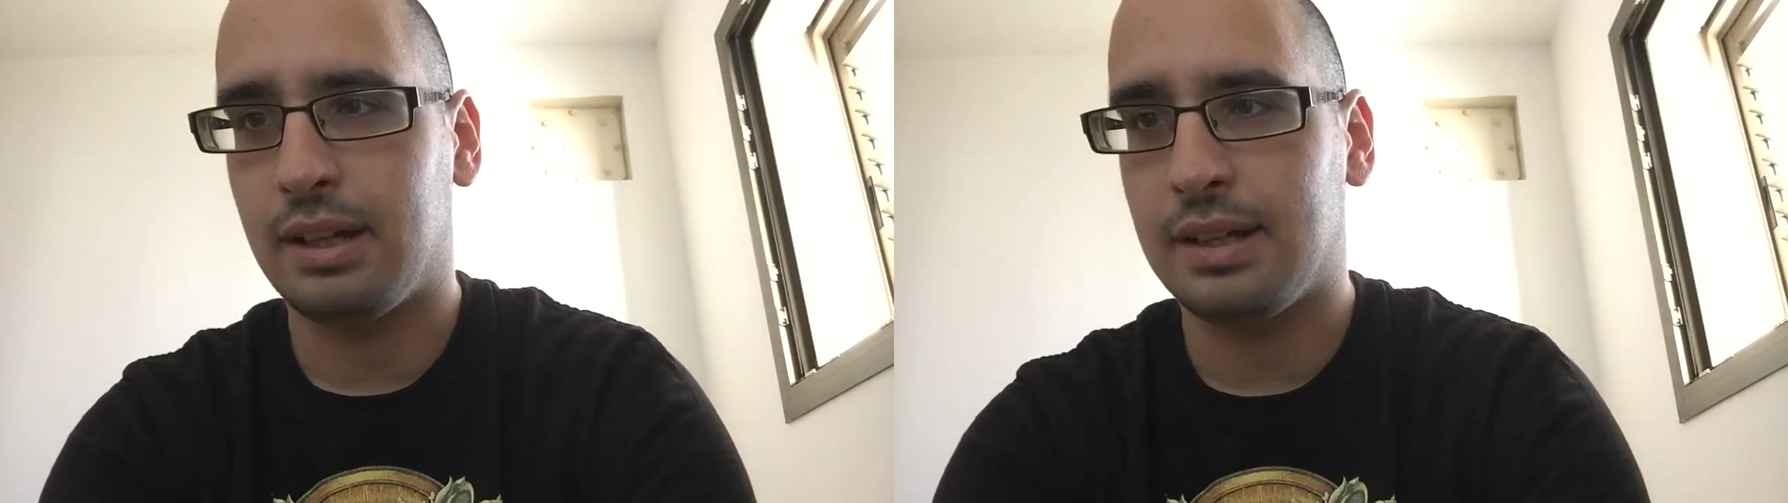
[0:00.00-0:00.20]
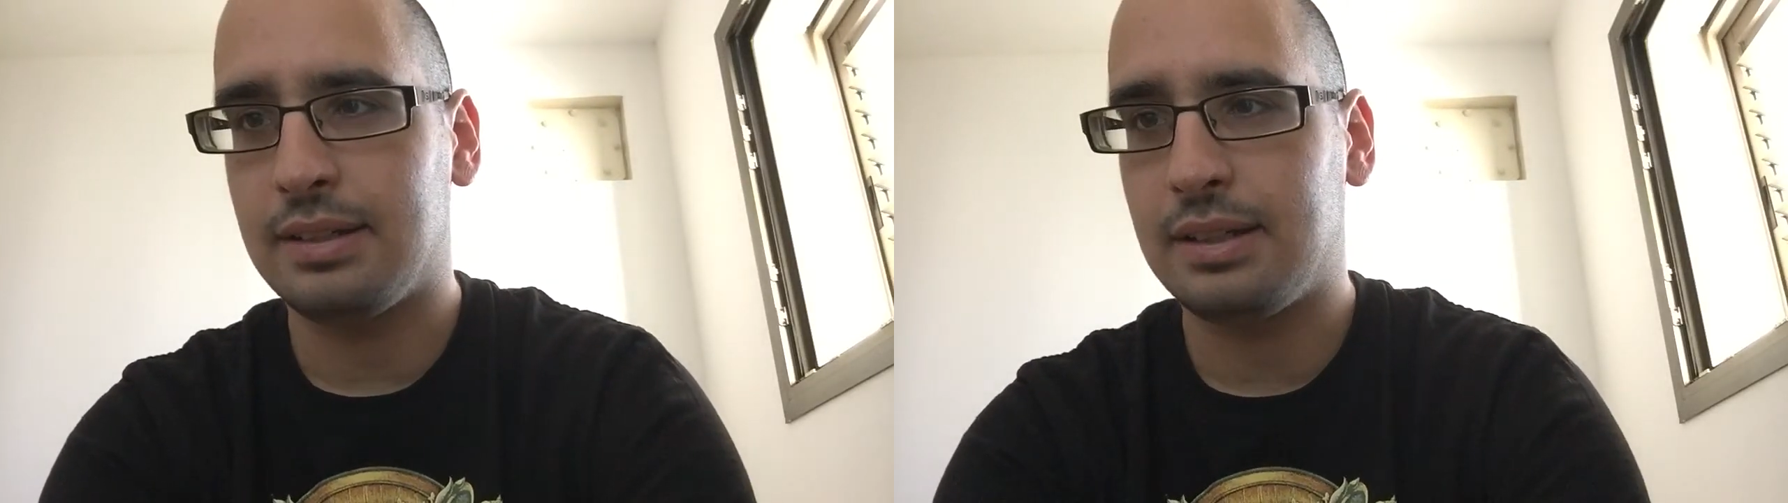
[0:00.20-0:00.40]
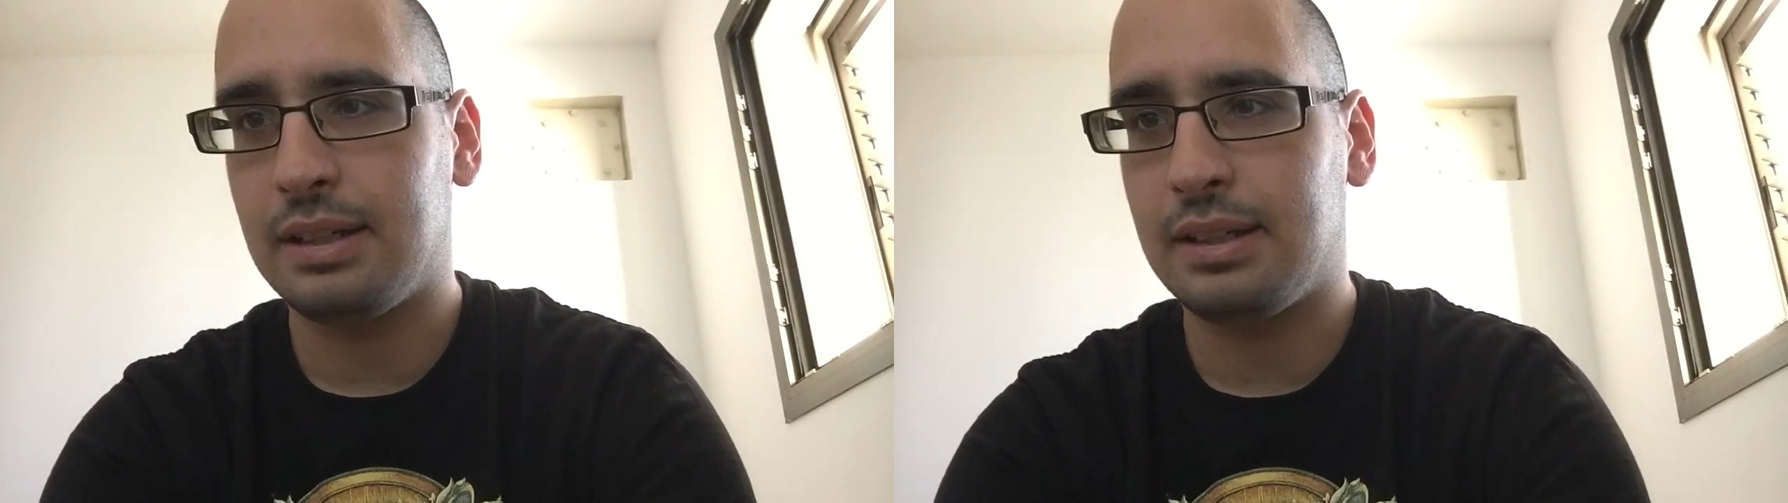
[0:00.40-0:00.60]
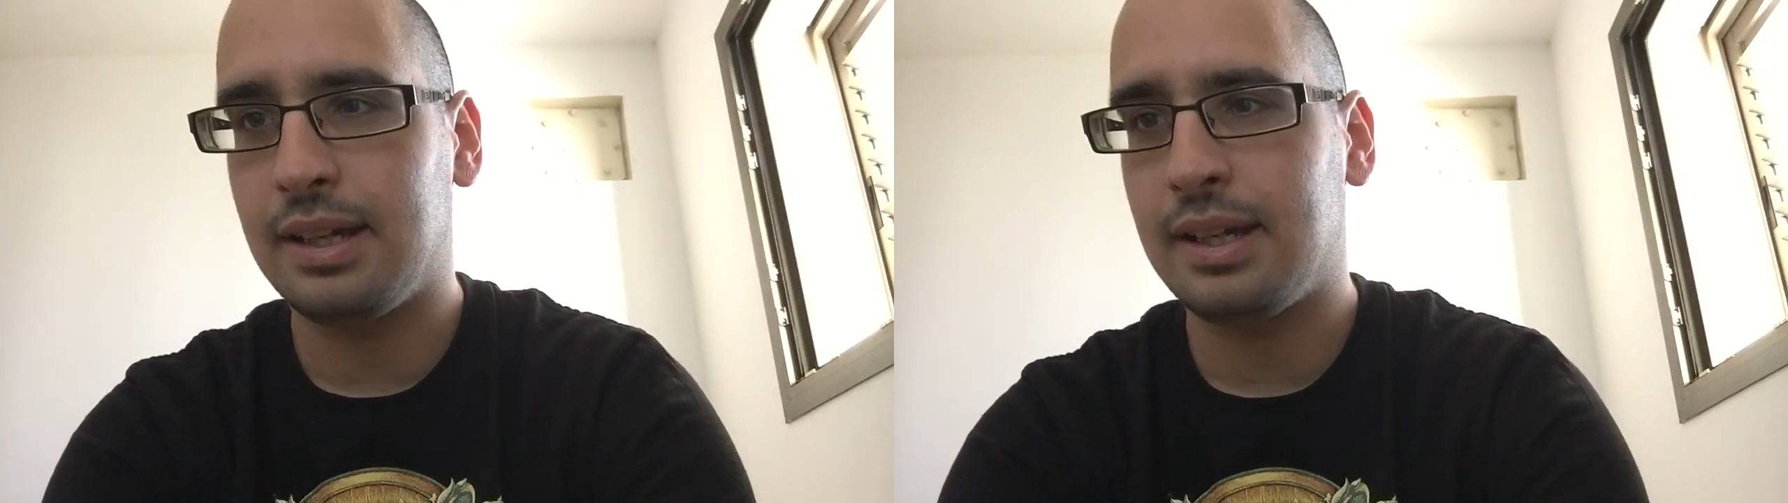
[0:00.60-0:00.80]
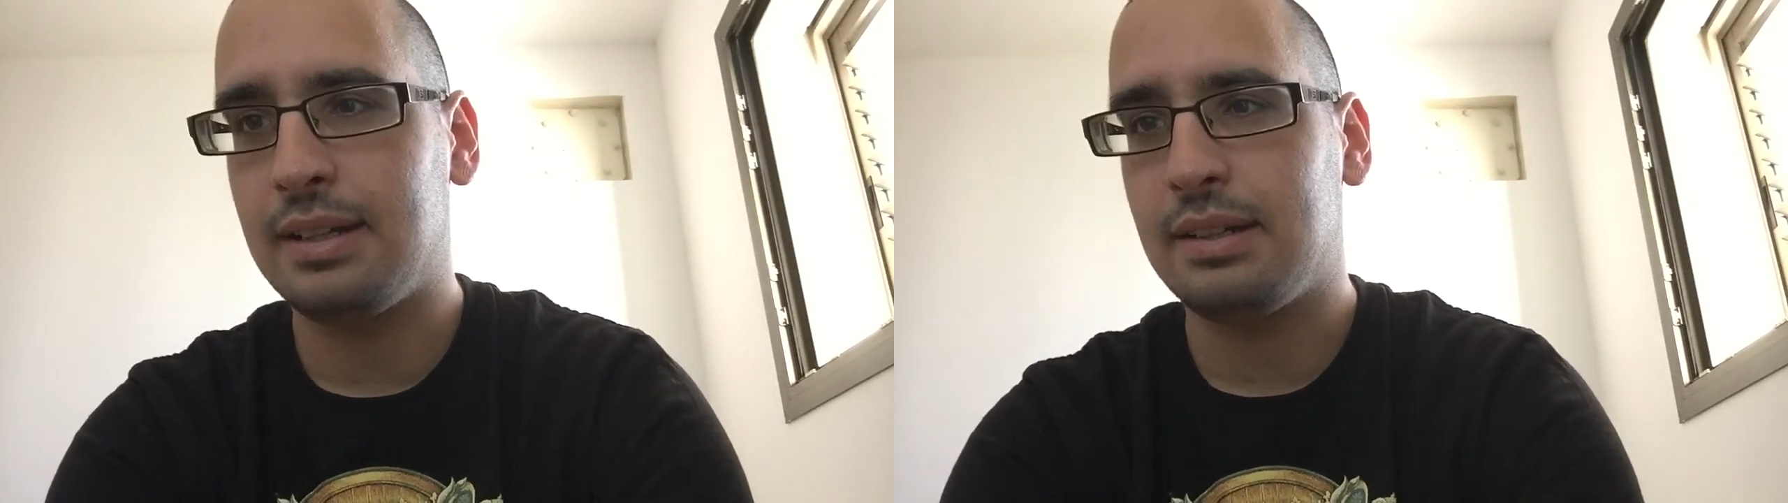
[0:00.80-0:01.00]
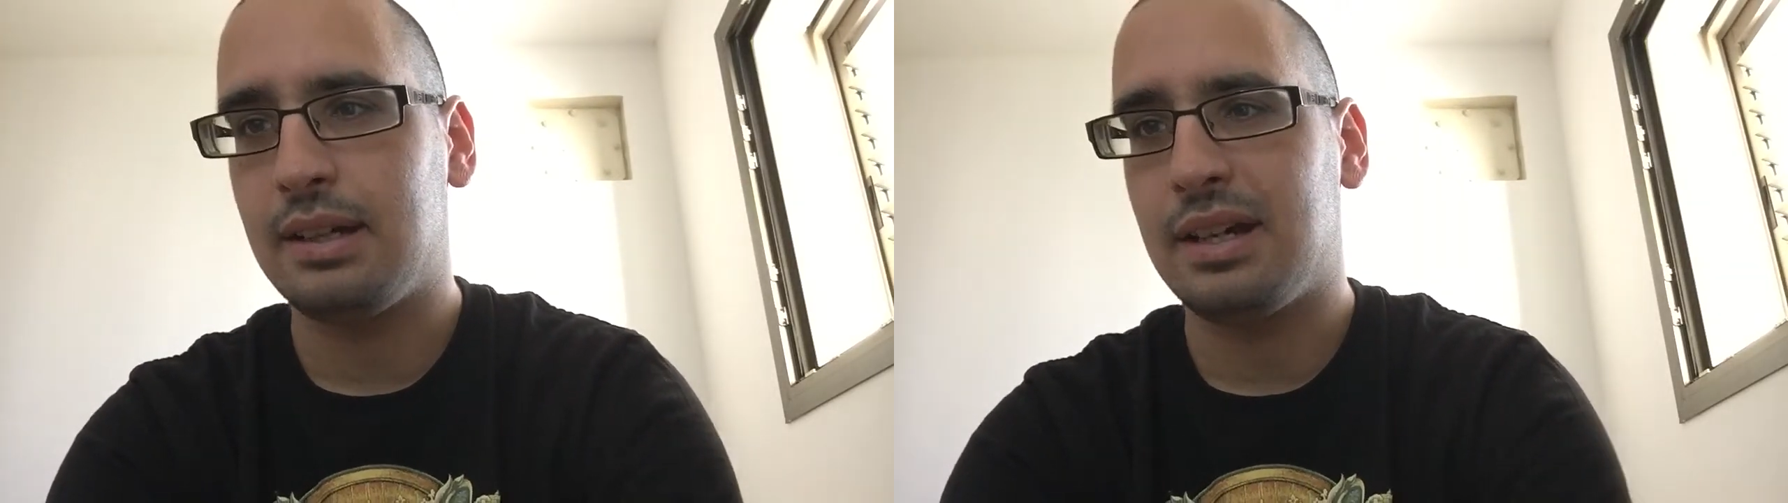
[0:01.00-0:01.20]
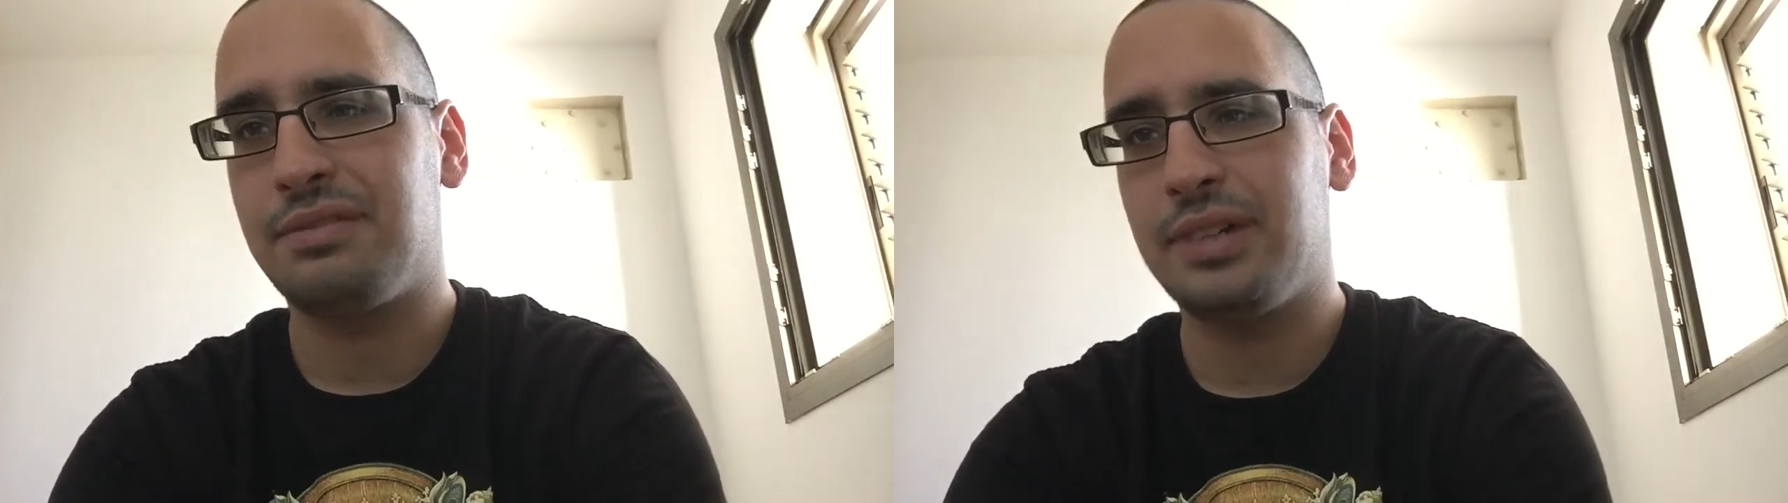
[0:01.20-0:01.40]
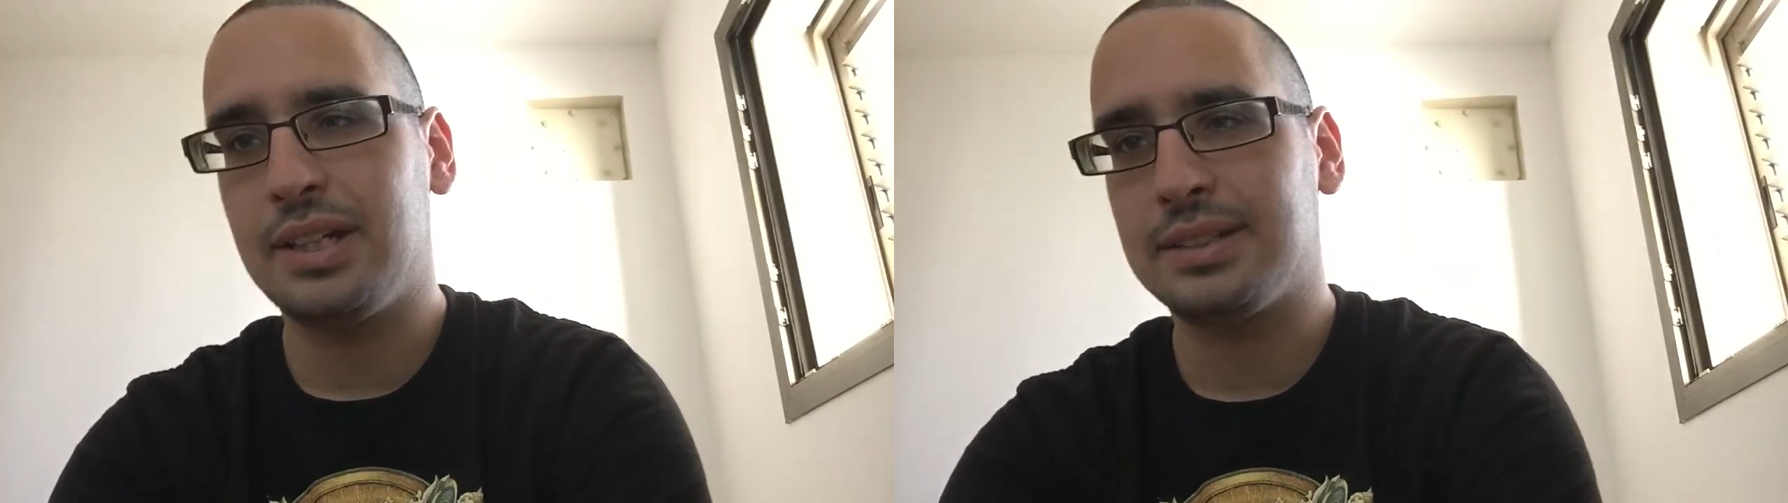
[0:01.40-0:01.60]
until then
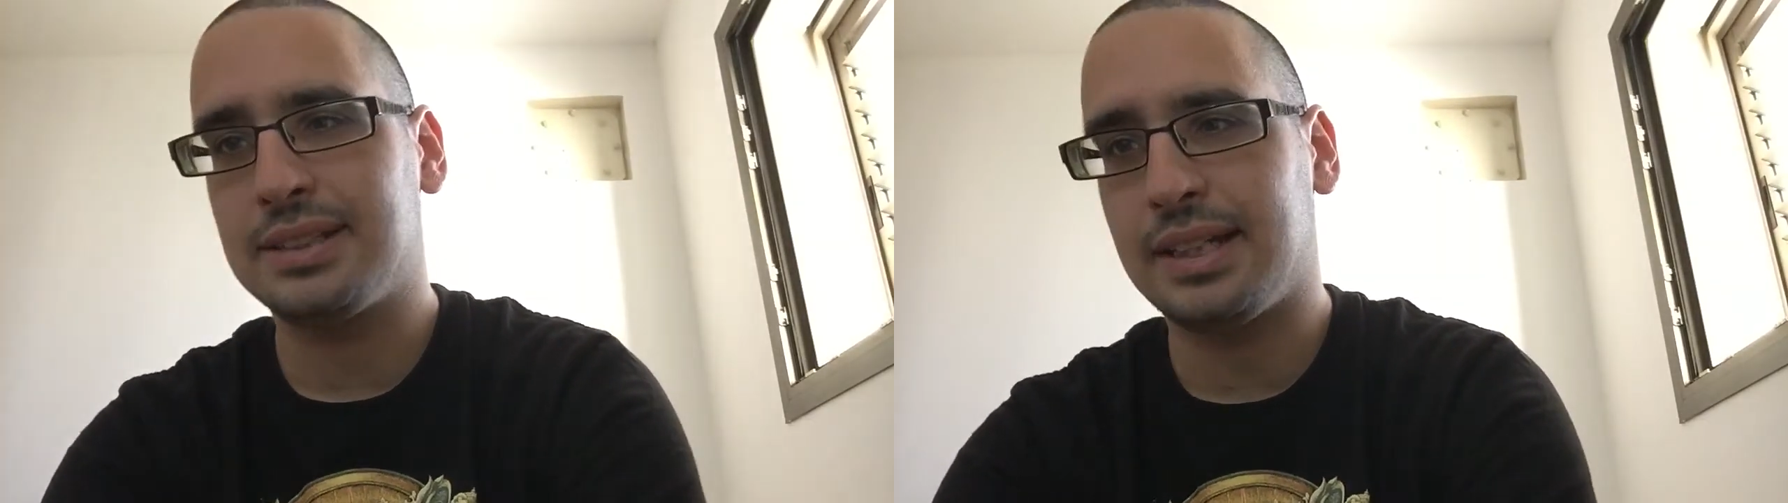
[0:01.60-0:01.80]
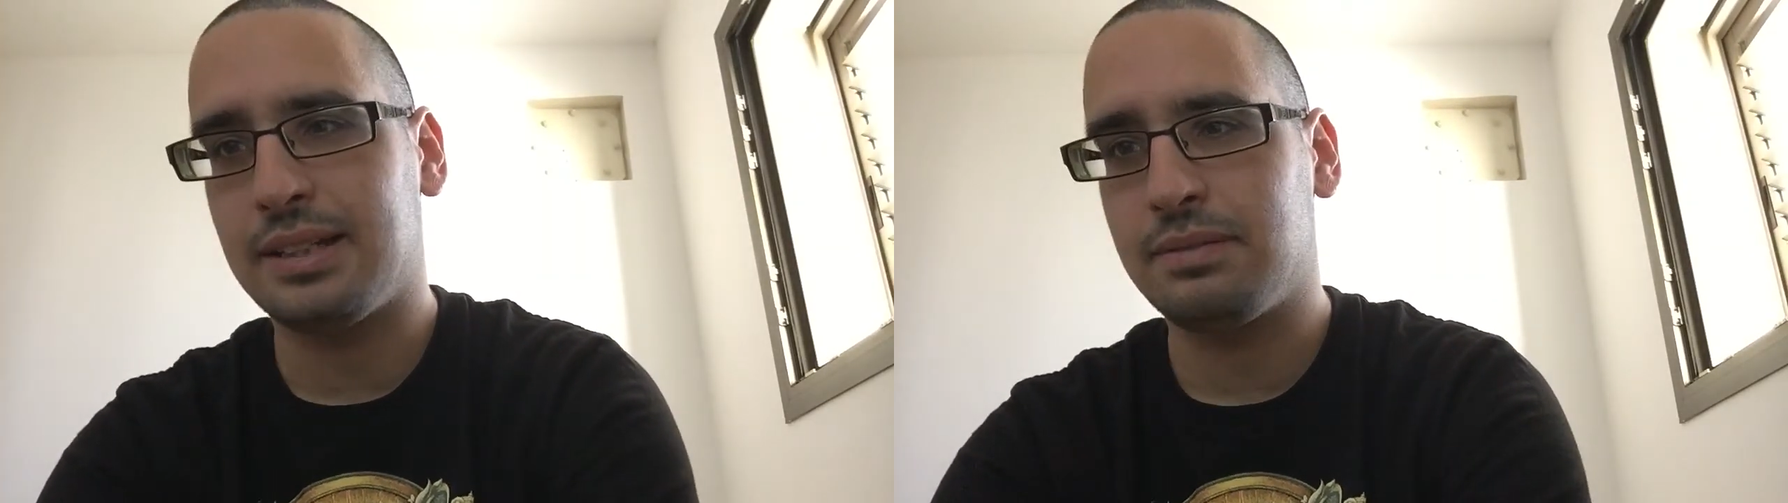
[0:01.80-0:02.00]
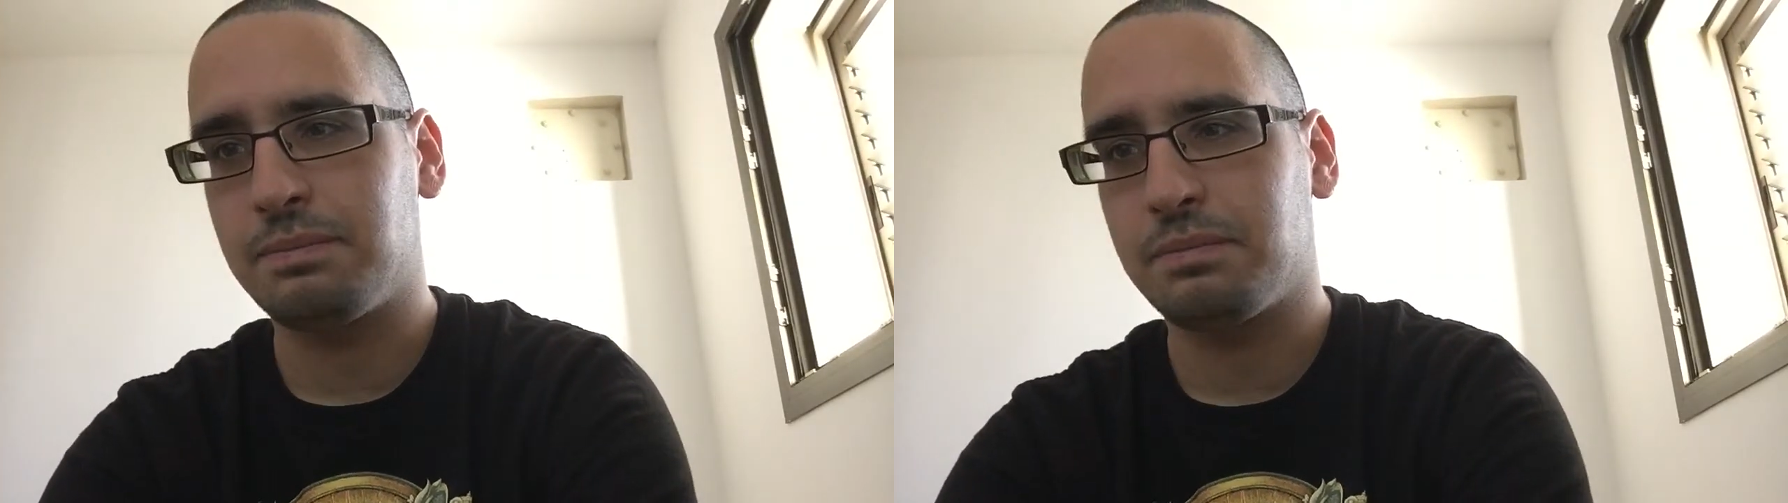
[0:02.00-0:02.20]
auf wiedersehen